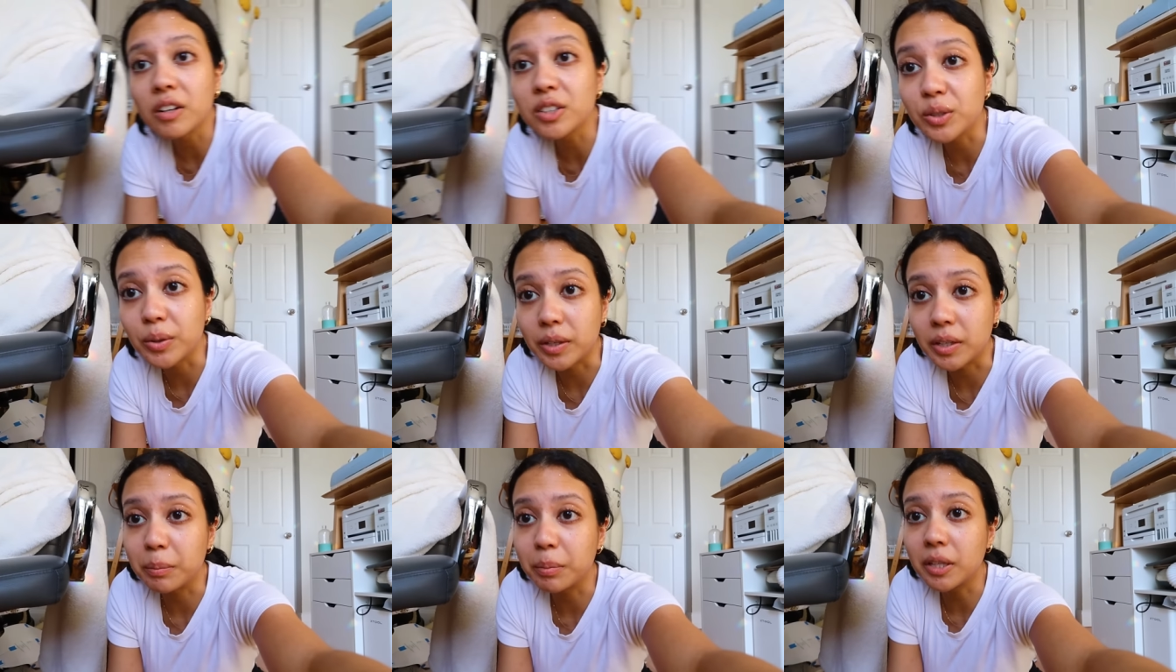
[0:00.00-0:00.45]

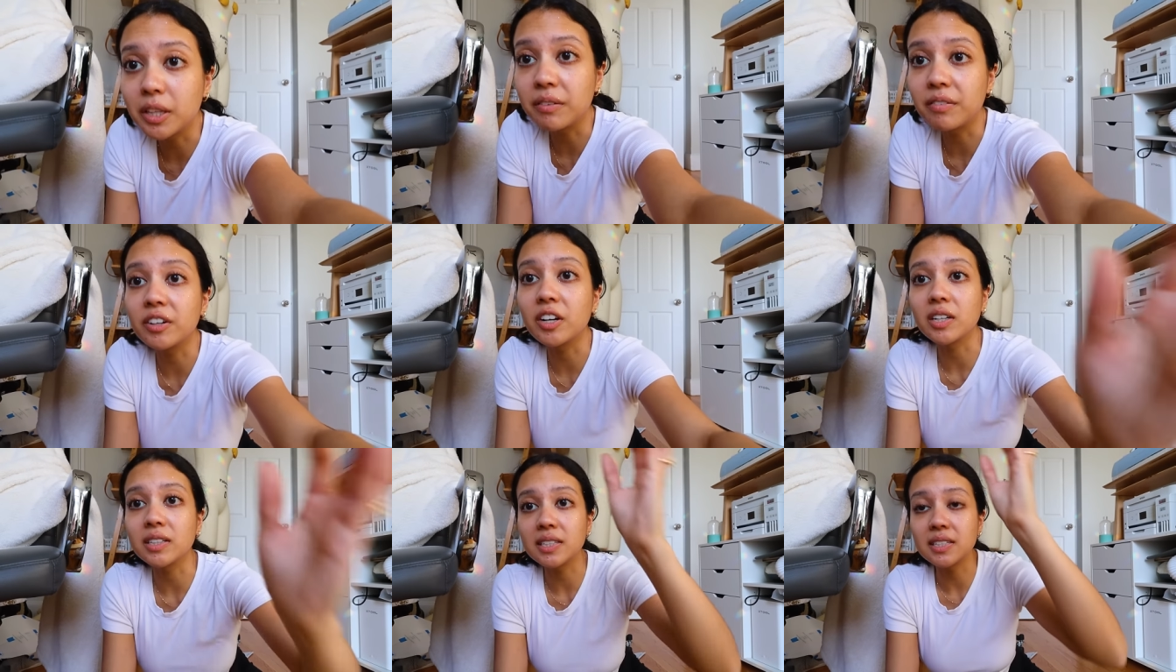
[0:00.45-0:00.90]
Also, I completely
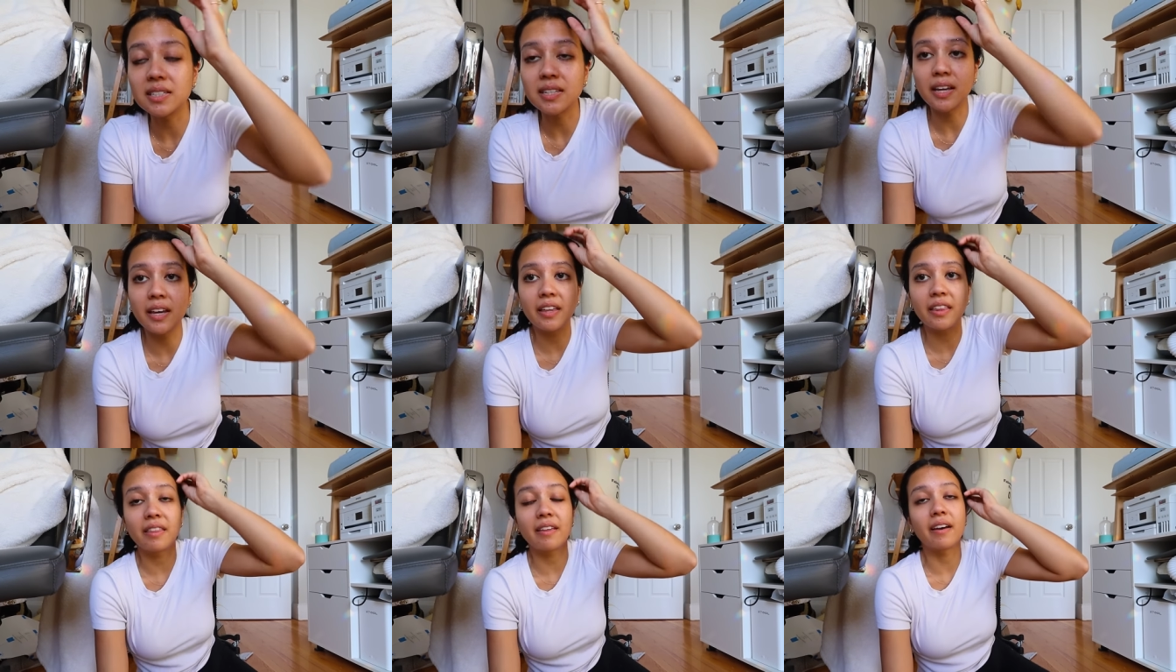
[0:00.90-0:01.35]
forgot to
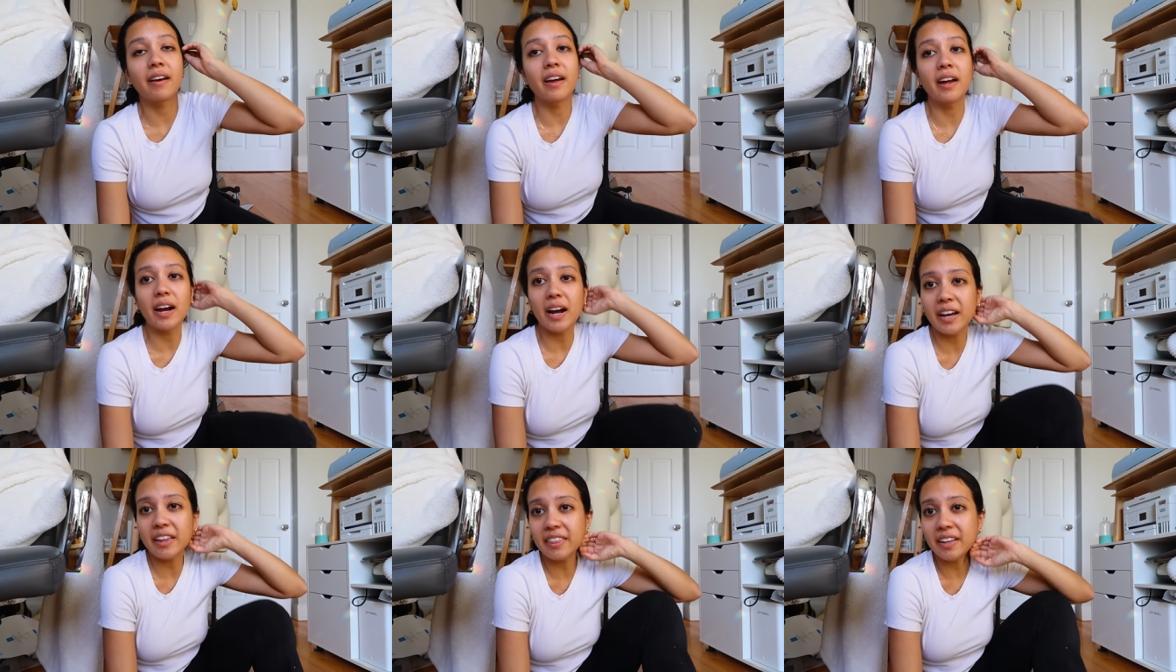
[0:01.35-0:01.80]
say
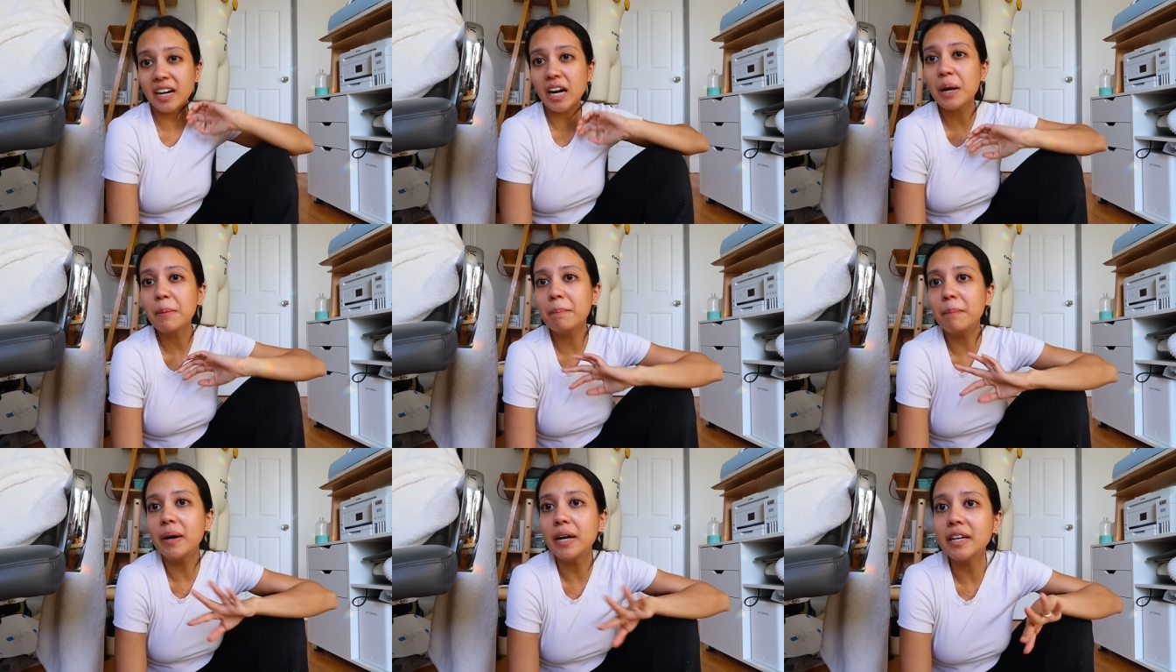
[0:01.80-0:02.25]
that I think
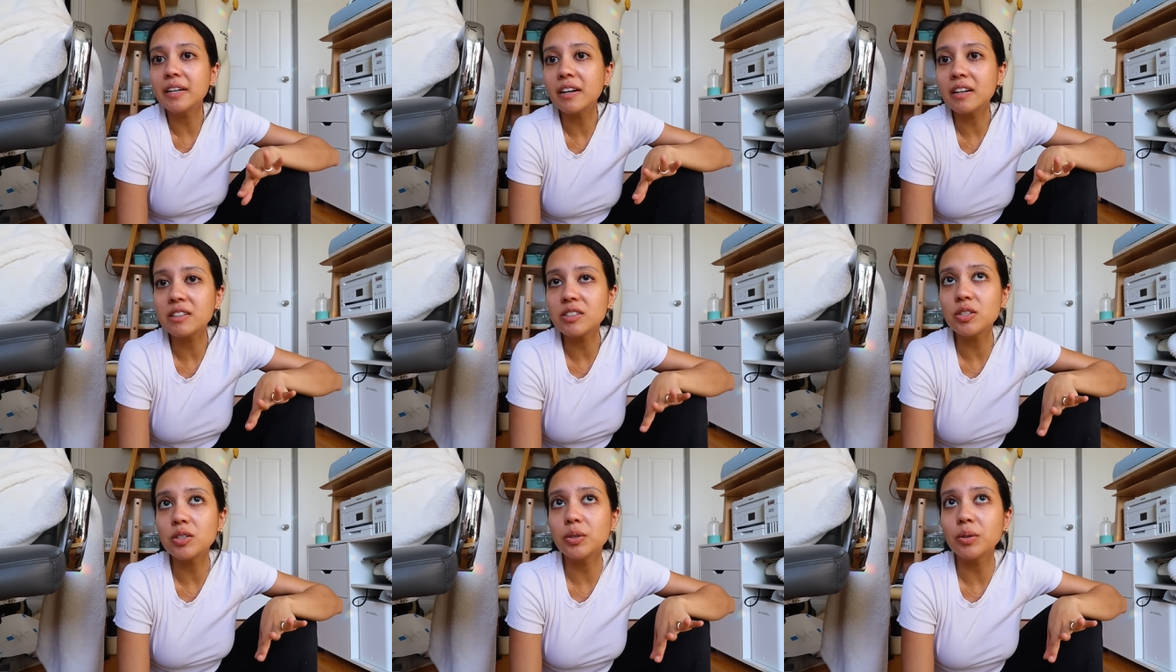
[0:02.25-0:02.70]
I might
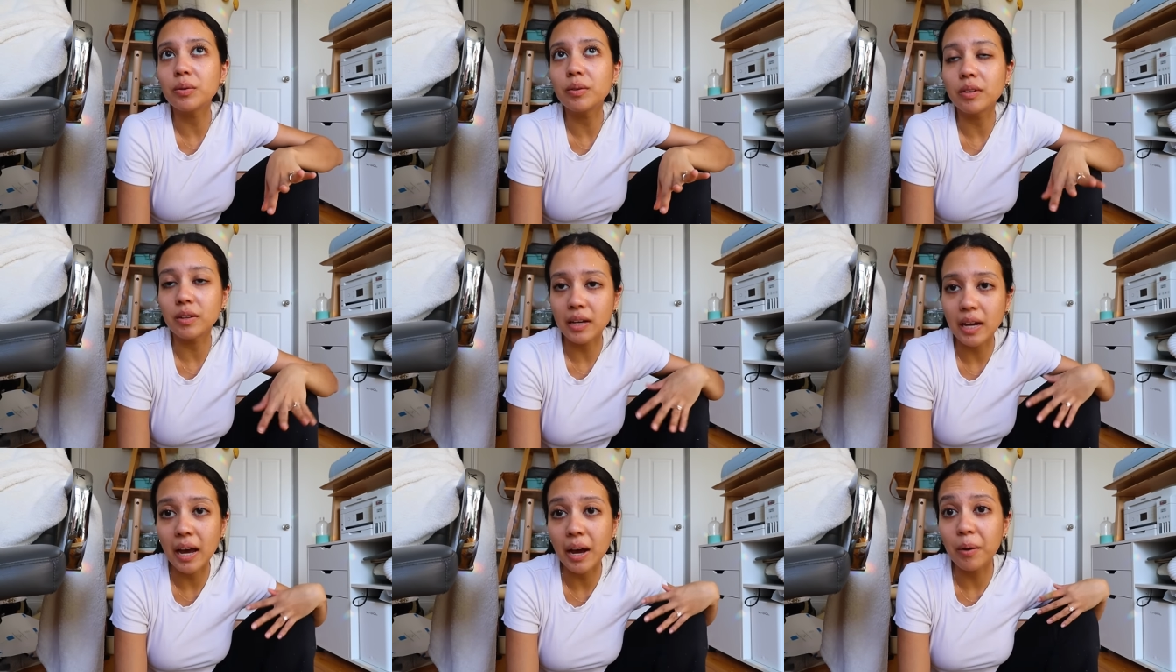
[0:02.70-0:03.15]
not do
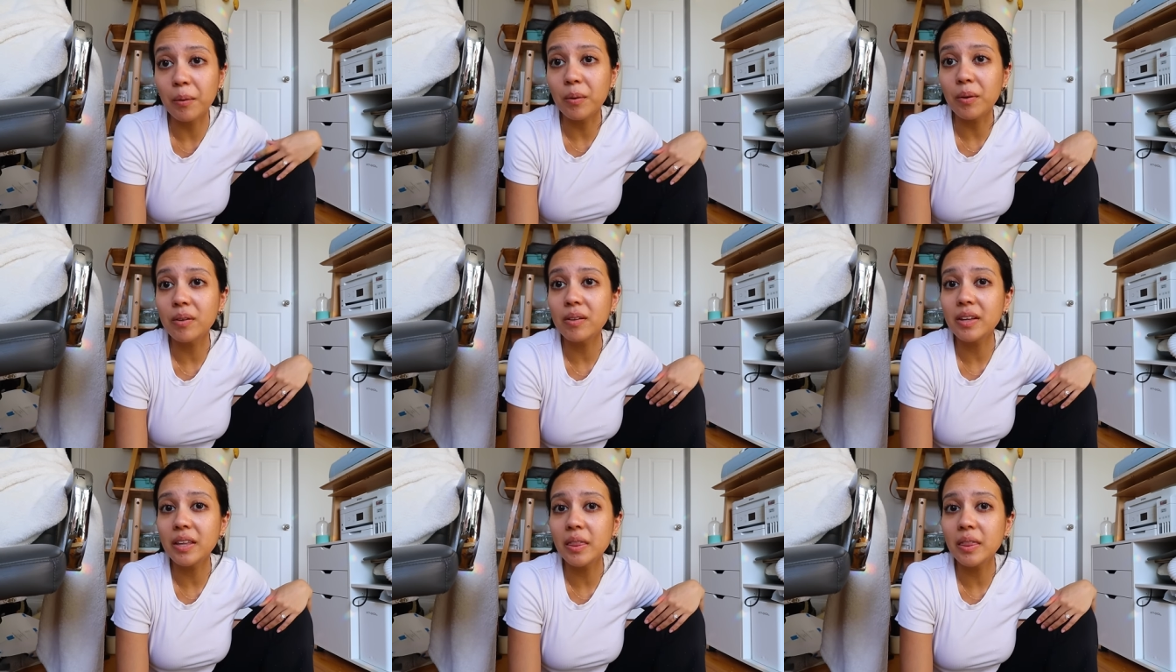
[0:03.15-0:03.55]
the cowl